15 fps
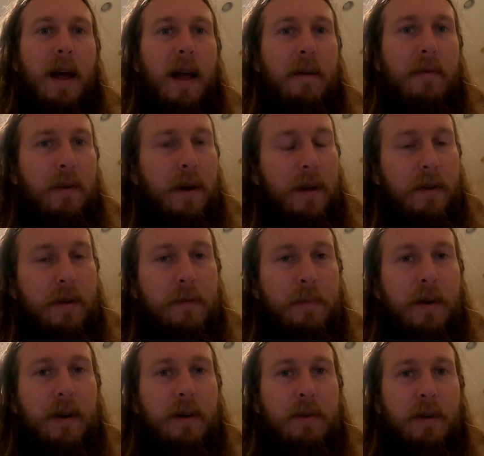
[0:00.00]
Every other
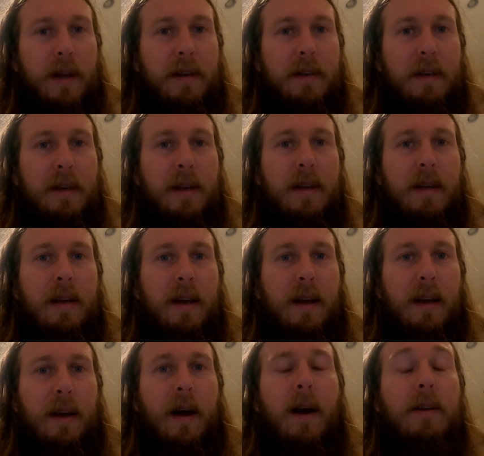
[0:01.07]
spiritual entity,
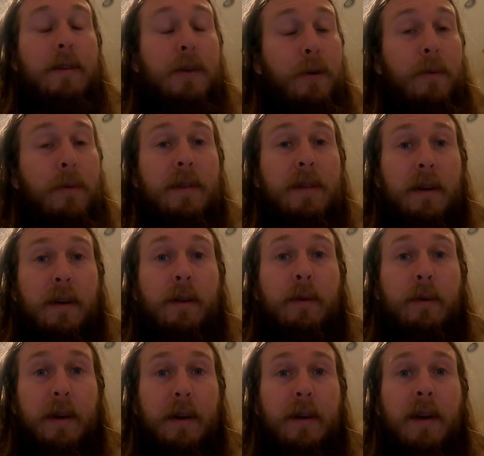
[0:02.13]
us humans
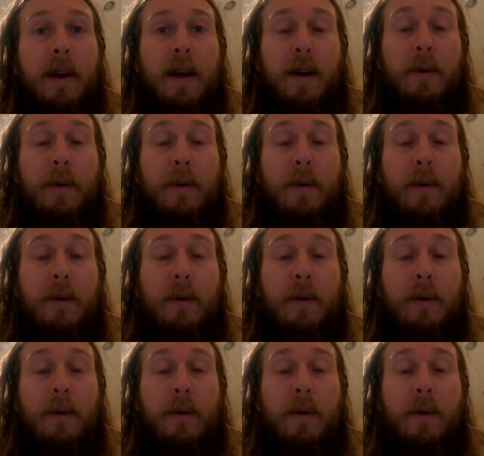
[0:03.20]
included,